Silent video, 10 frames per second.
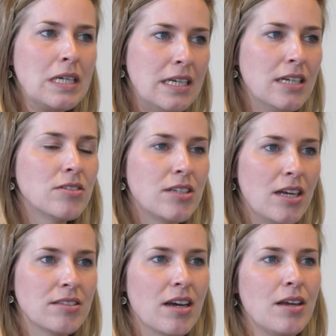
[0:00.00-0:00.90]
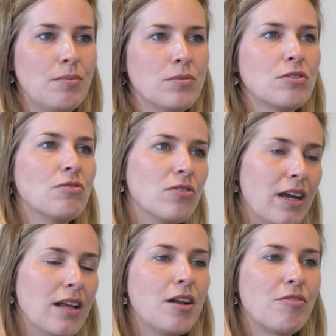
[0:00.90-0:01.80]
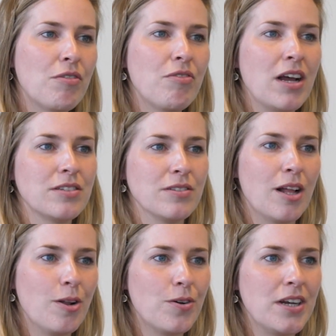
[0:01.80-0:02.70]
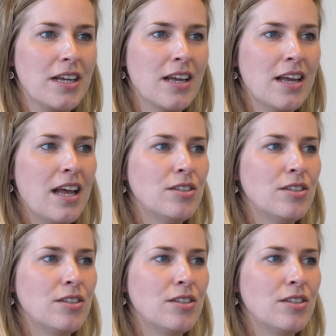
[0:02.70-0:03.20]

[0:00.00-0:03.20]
we need to take time to really reflect on the learning,